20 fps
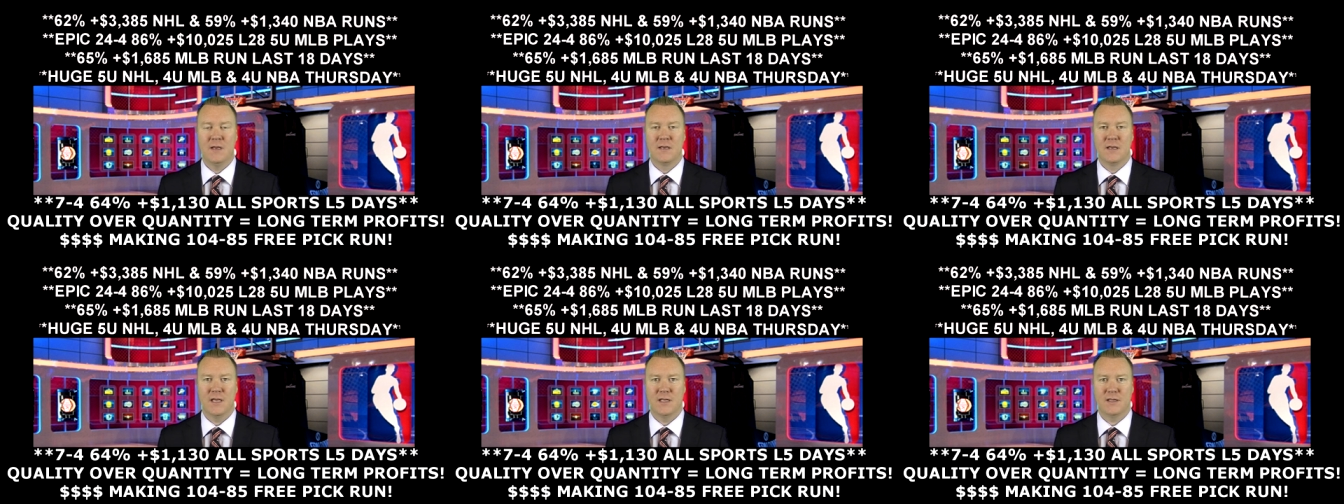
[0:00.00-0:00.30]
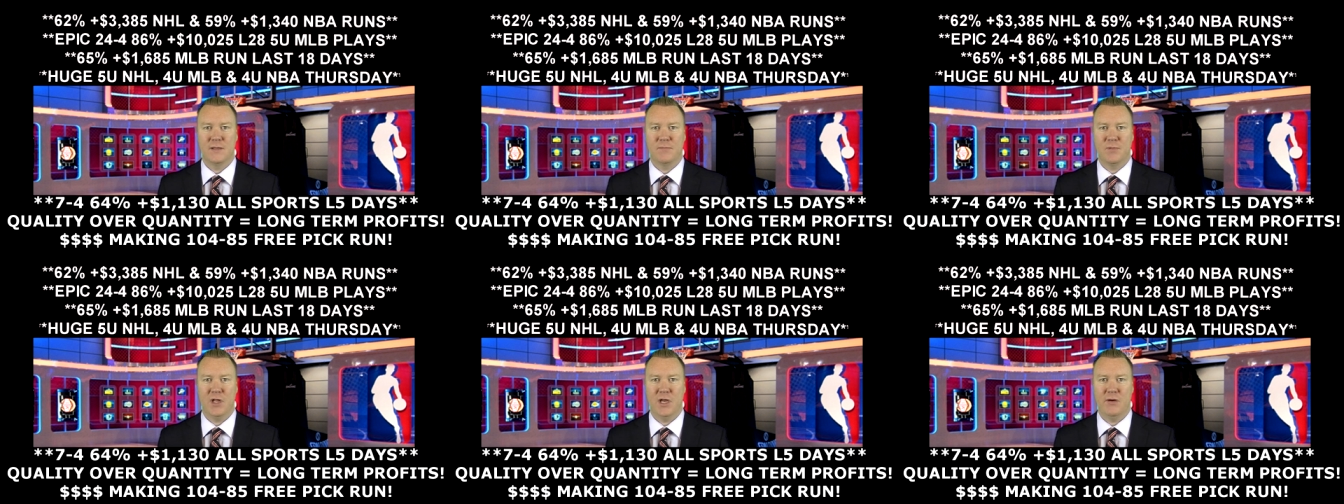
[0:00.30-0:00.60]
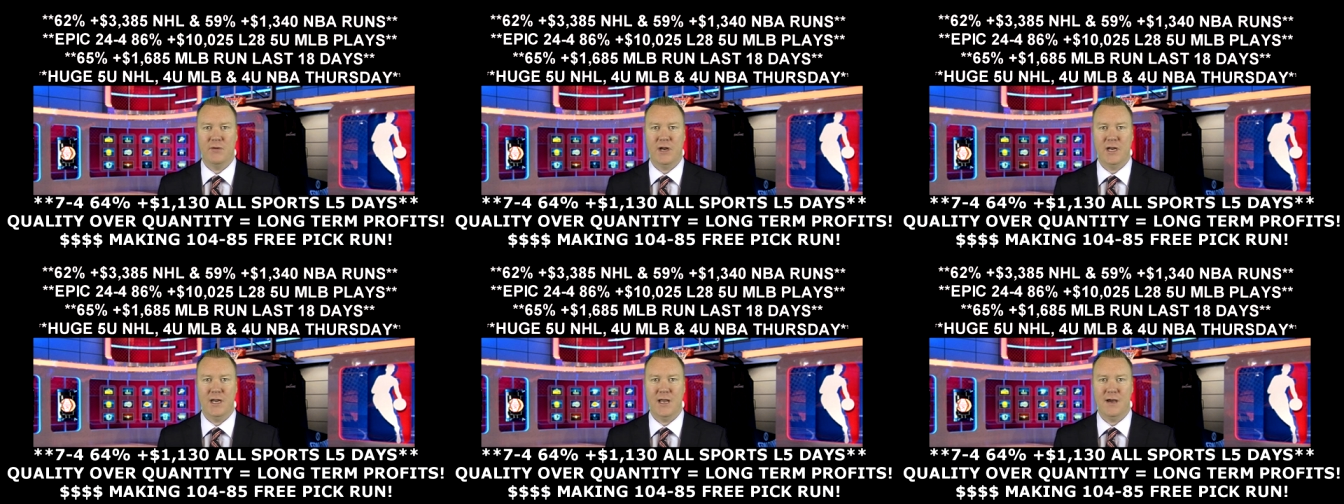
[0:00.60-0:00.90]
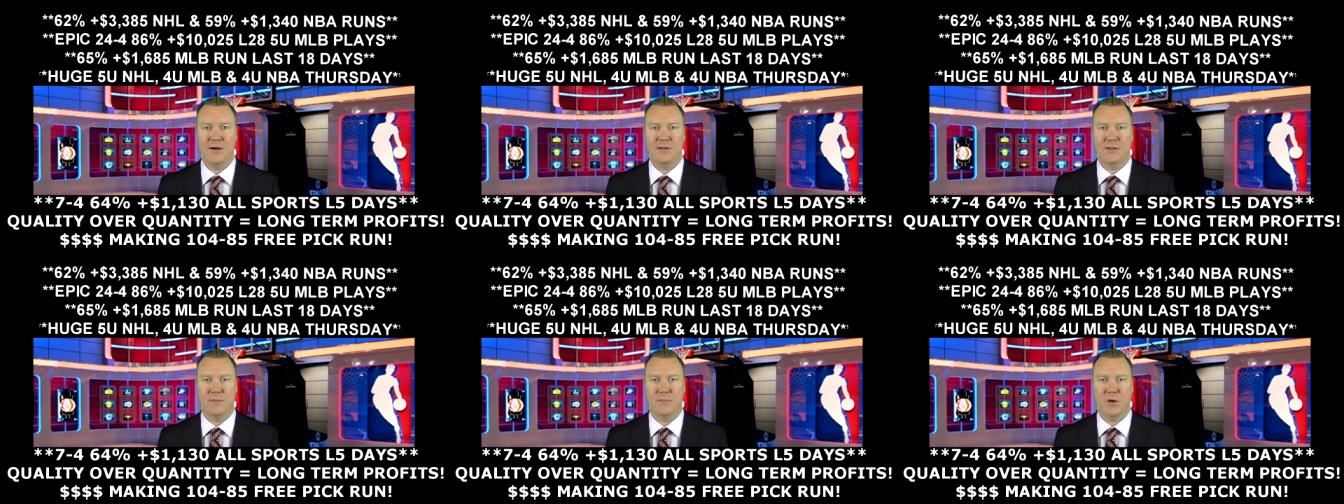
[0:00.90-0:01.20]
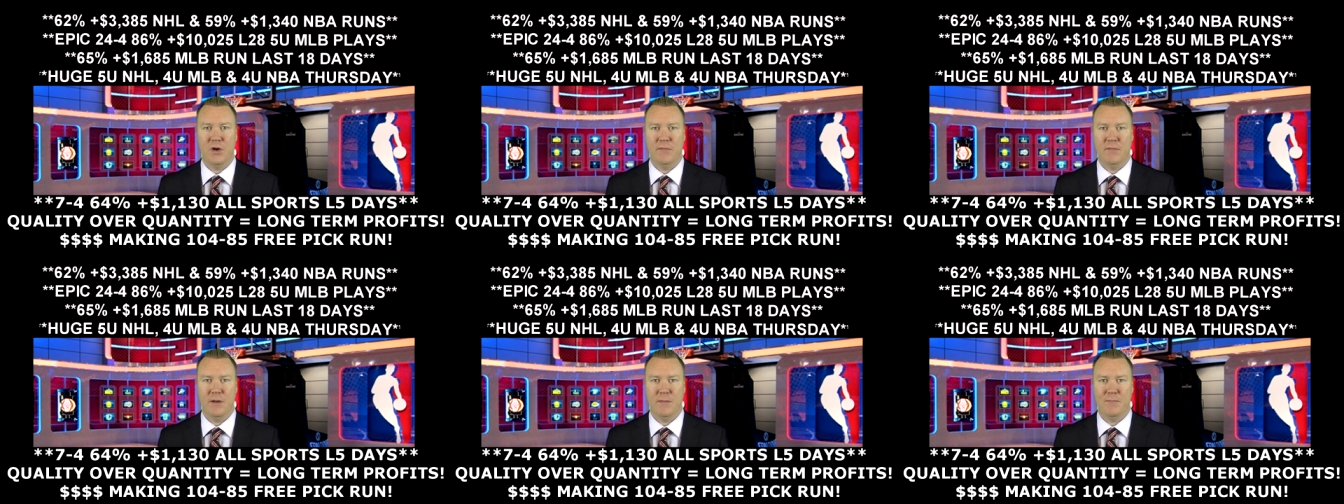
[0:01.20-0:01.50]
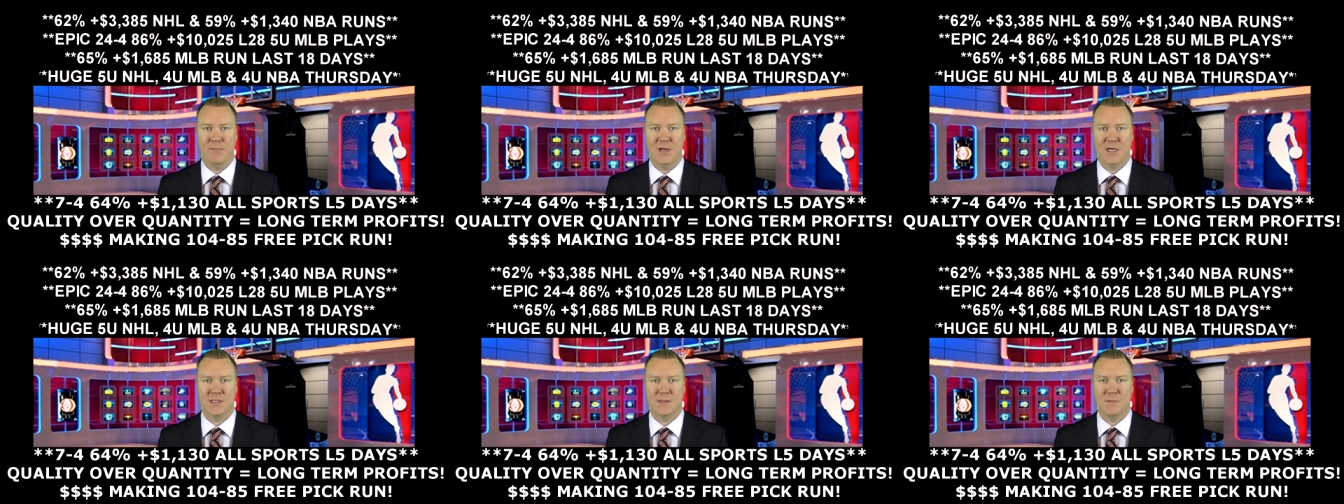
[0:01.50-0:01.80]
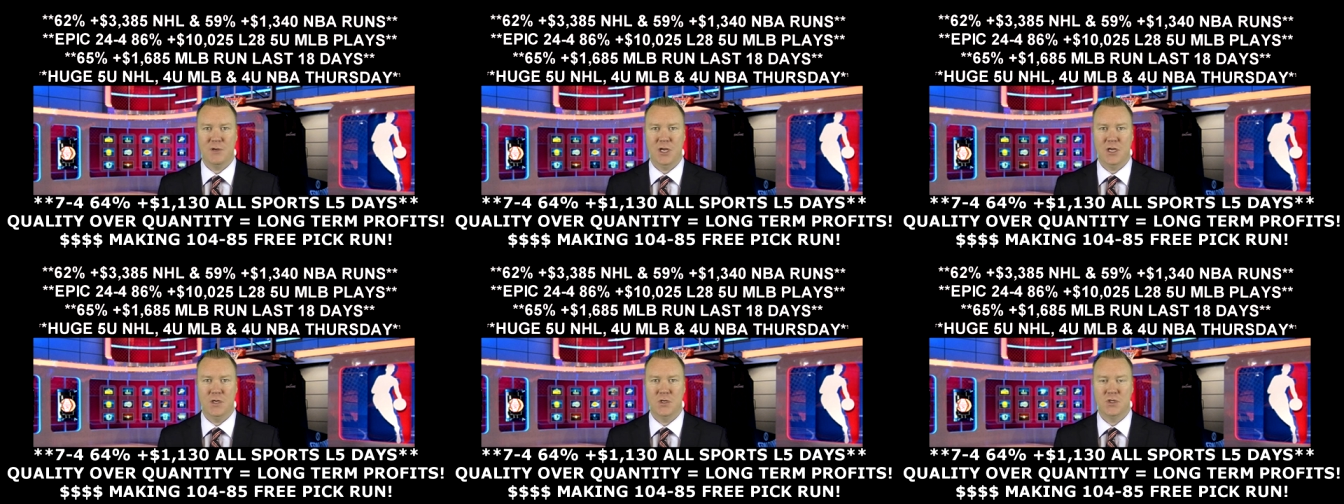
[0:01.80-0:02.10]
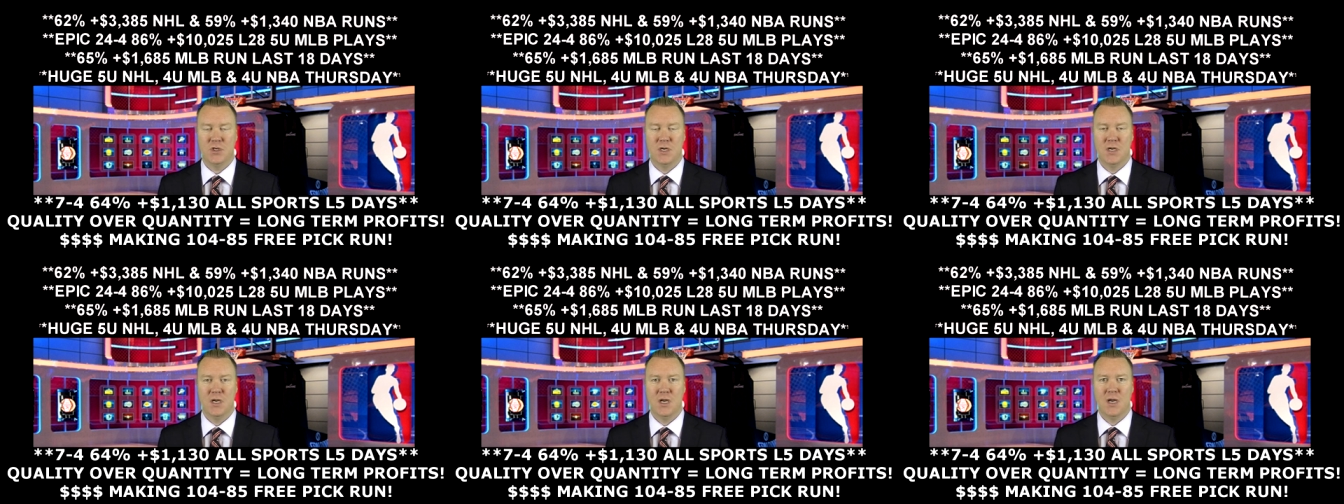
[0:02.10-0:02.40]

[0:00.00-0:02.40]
Get the play right now on the Premium Picks page.